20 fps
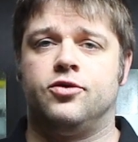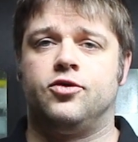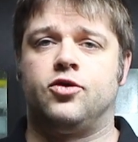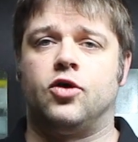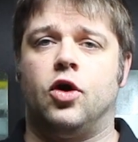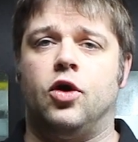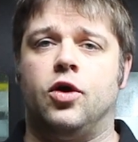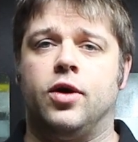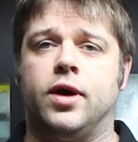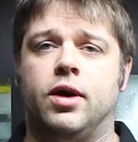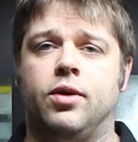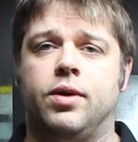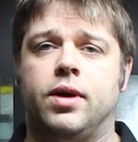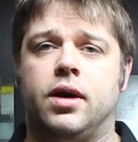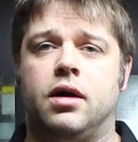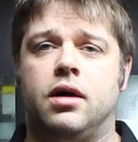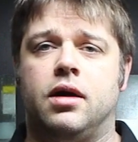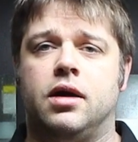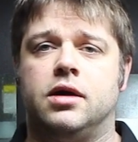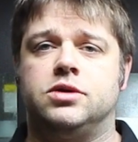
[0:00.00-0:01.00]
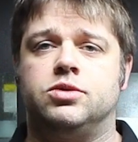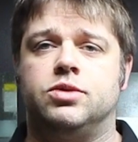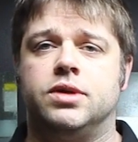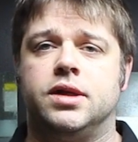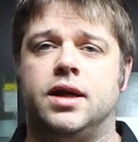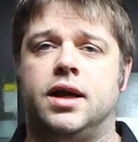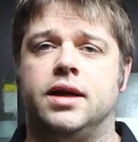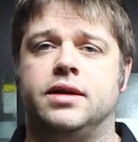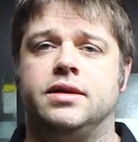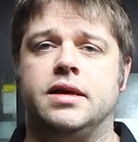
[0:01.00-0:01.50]
So here we are,
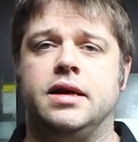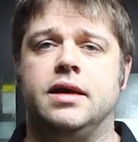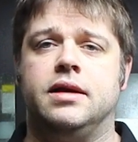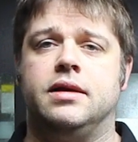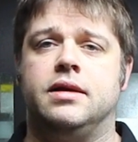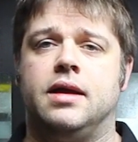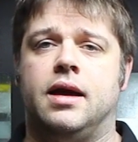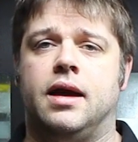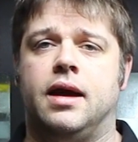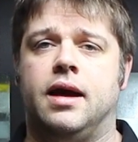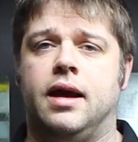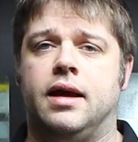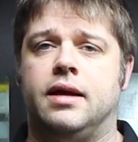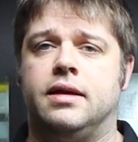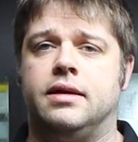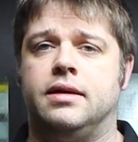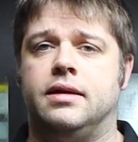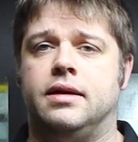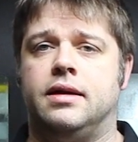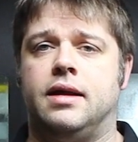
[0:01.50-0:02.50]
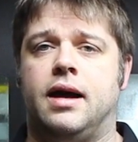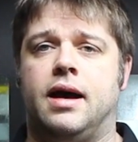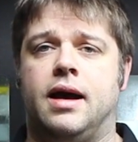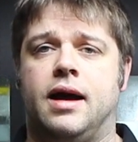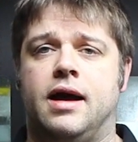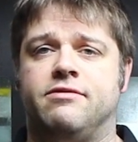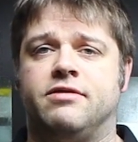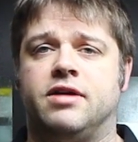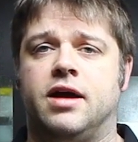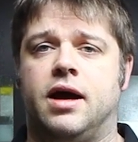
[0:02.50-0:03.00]
2019, and
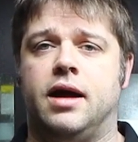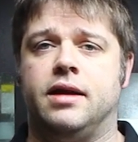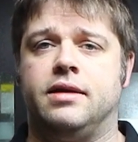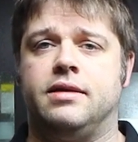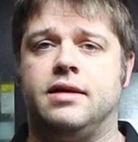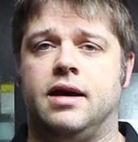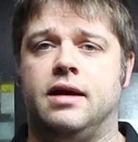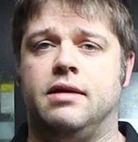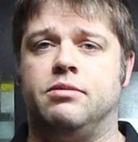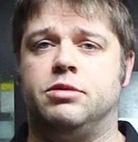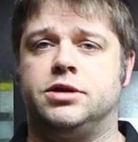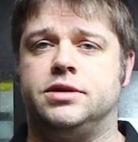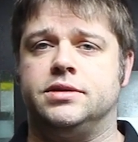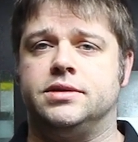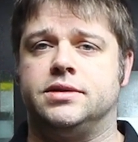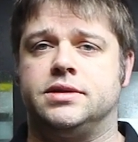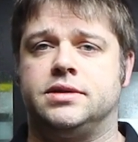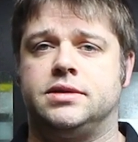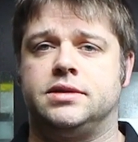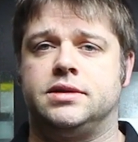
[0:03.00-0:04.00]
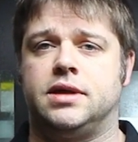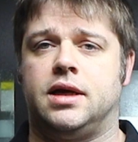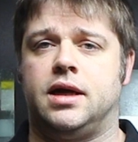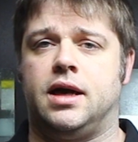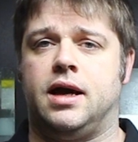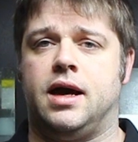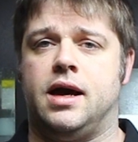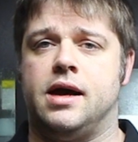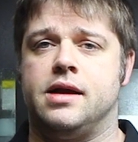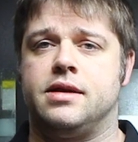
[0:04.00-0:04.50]
I've got tables
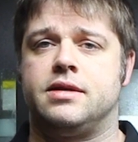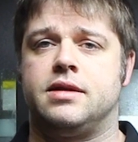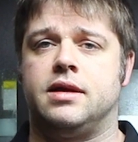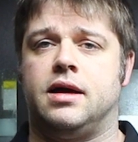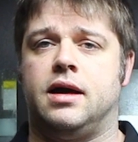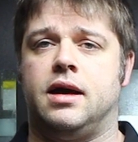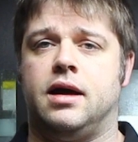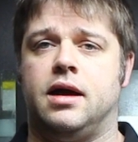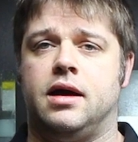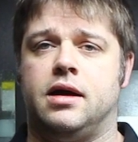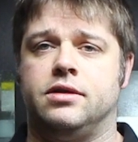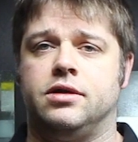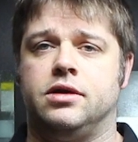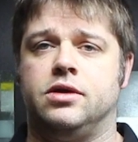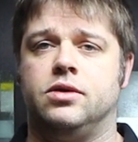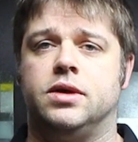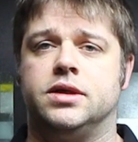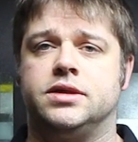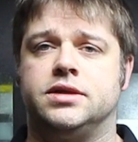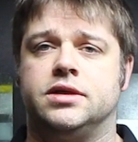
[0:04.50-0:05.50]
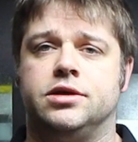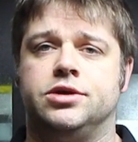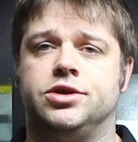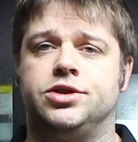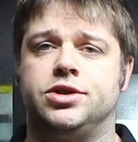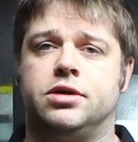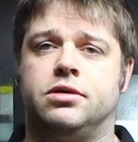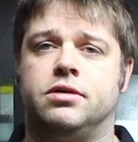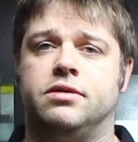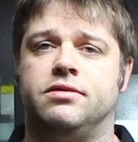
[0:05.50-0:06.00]
at the USN
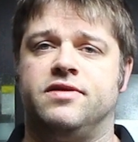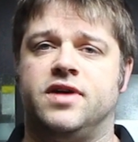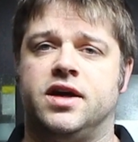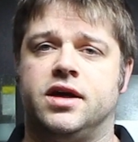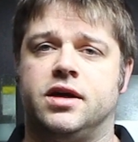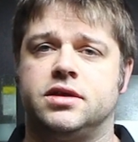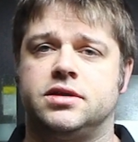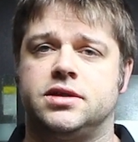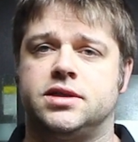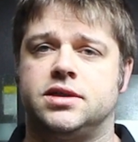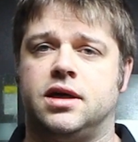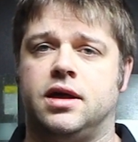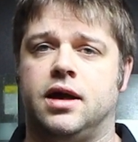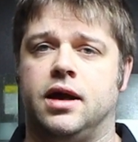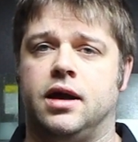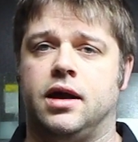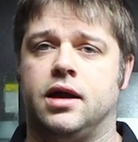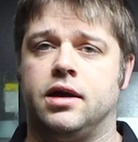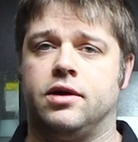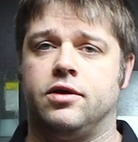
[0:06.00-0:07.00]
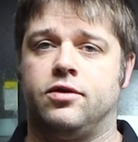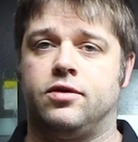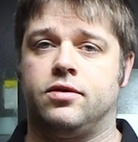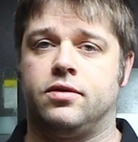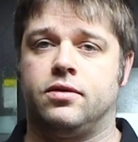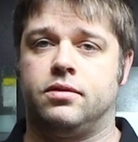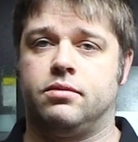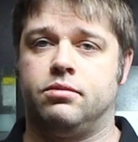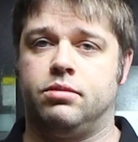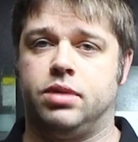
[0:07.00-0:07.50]
show in Vegas and
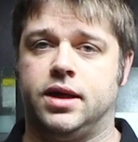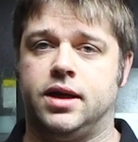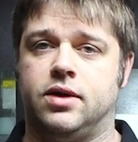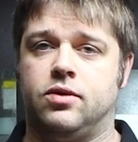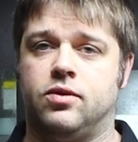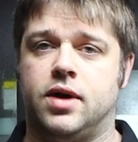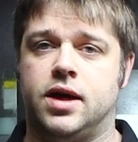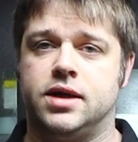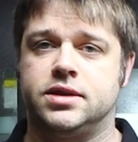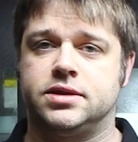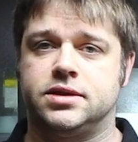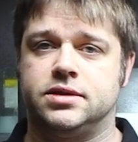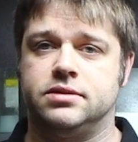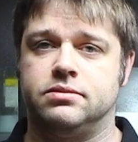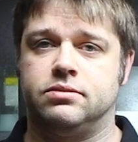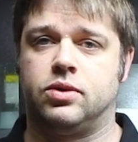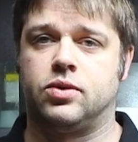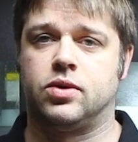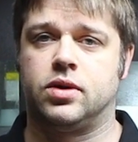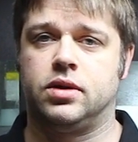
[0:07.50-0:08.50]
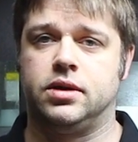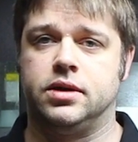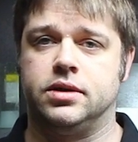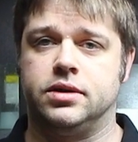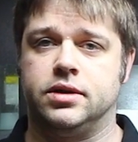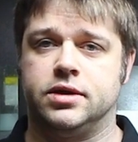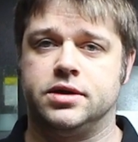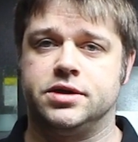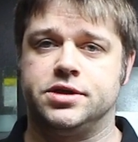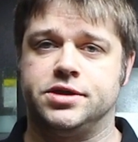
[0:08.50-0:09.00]
Blade West in
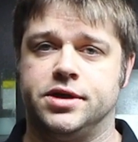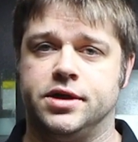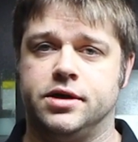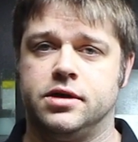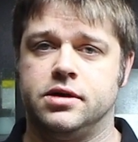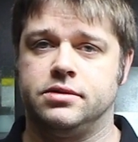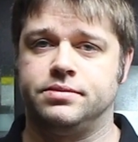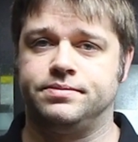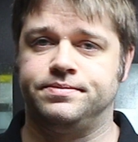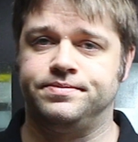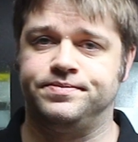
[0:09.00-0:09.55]
Portland this year.